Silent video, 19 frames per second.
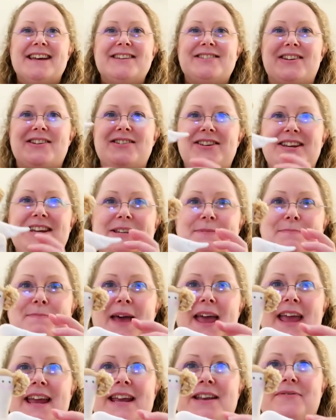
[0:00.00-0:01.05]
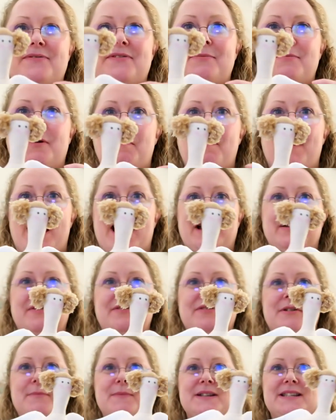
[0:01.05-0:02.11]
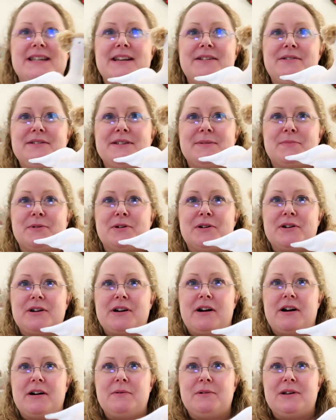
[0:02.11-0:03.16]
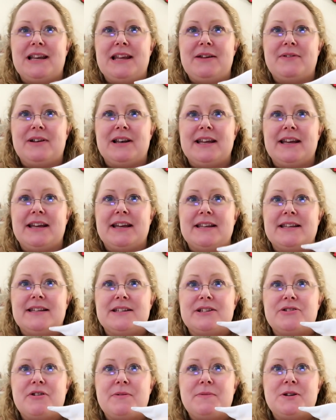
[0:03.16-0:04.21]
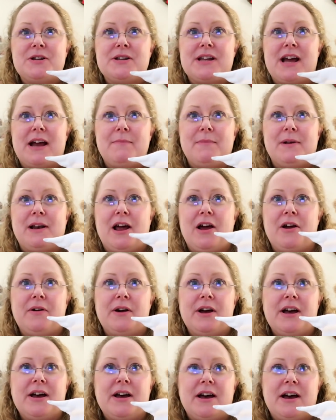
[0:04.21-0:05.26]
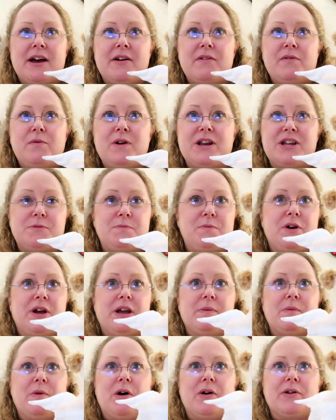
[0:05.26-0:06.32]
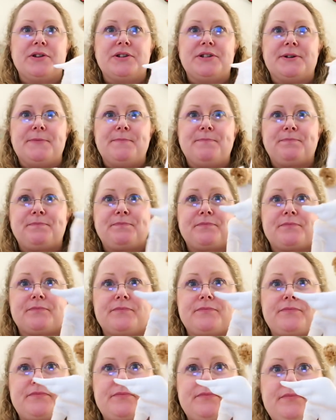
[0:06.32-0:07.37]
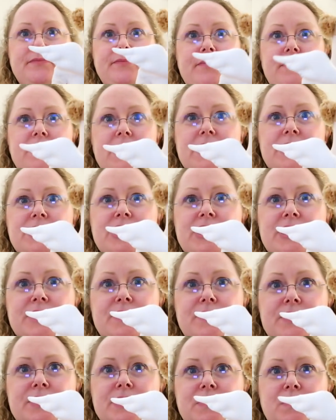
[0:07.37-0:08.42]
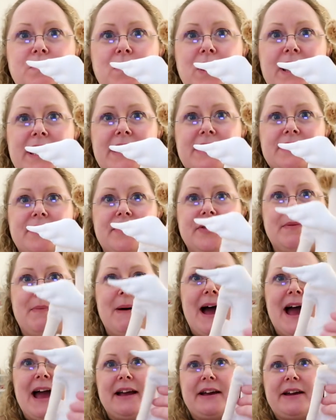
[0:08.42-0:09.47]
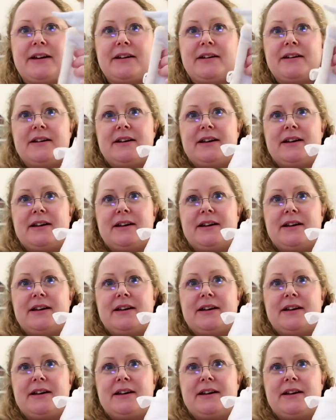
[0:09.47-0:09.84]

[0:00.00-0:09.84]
so she's made from a pattern from a Tilda book. I will leave a link in the description down below of which book it was. And she's got some wings on the back